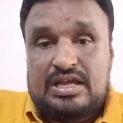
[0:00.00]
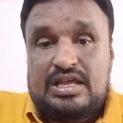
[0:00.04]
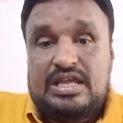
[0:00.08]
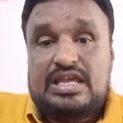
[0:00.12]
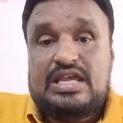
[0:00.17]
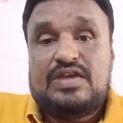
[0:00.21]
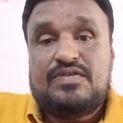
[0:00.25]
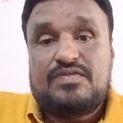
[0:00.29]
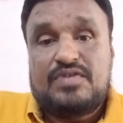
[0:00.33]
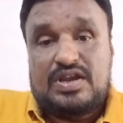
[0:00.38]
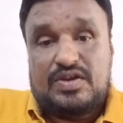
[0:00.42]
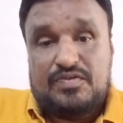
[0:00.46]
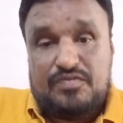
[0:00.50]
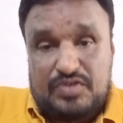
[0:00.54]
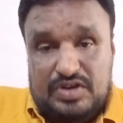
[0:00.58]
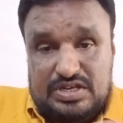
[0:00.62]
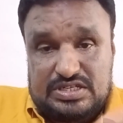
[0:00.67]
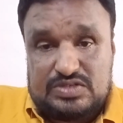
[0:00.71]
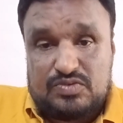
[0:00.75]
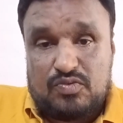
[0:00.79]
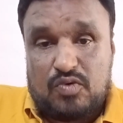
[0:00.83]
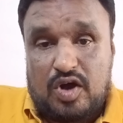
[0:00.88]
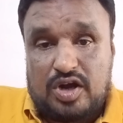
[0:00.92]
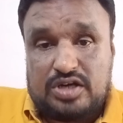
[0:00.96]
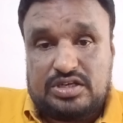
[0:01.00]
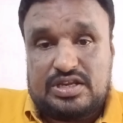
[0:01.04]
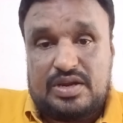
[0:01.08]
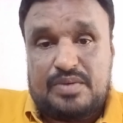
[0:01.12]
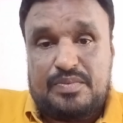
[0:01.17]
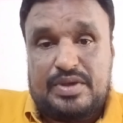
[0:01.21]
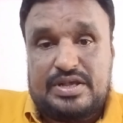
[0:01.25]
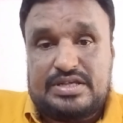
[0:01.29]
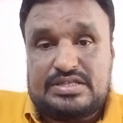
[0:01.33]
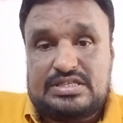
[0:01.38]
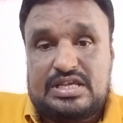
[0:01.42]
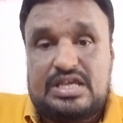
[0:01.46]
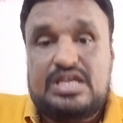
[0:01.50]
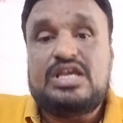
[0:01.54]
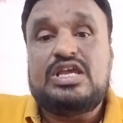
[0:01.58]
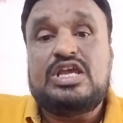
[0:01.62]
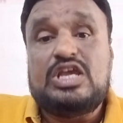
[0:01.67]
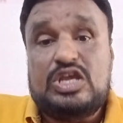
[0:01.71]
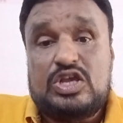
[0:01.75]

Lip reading: even if it's water mixing,